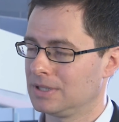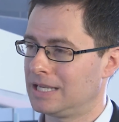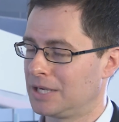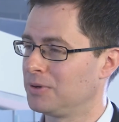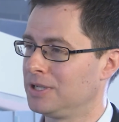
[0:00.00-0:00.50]

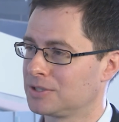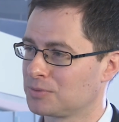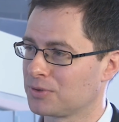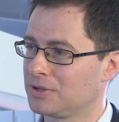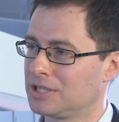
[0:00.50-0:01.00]

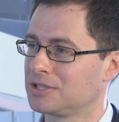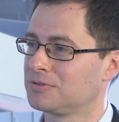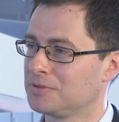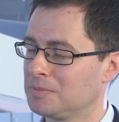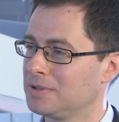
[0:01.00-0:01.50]
equities were
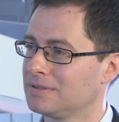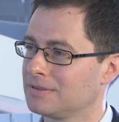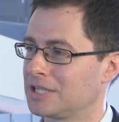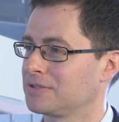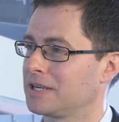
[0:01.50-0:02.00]
extremely
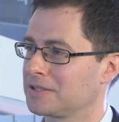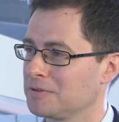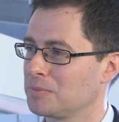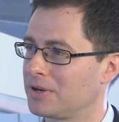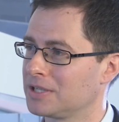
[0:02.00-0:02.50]

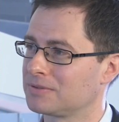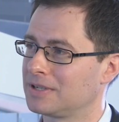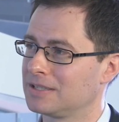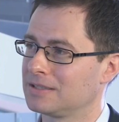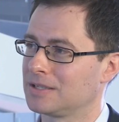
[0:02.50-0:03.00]
attractively priced,
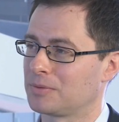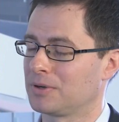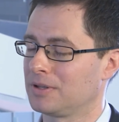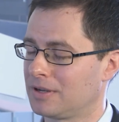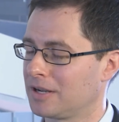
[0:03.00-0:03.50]
right? There
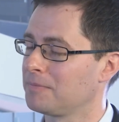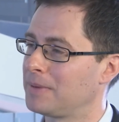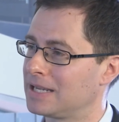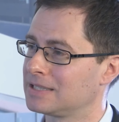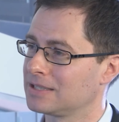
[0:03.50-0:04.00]
were a lot of
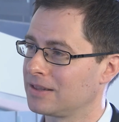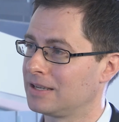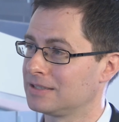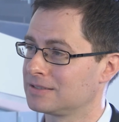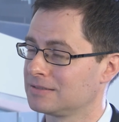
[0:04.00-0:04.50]
bad
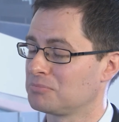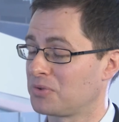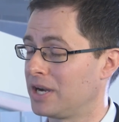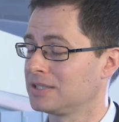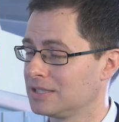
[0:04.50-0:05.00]
things
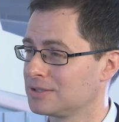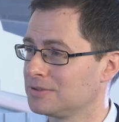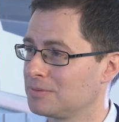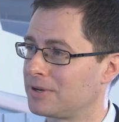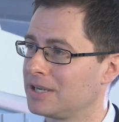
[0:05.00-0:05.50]
priced
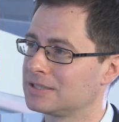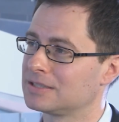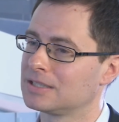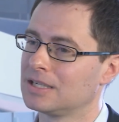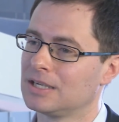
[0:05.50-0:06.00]
into the
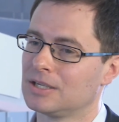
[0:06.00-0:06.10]
prices.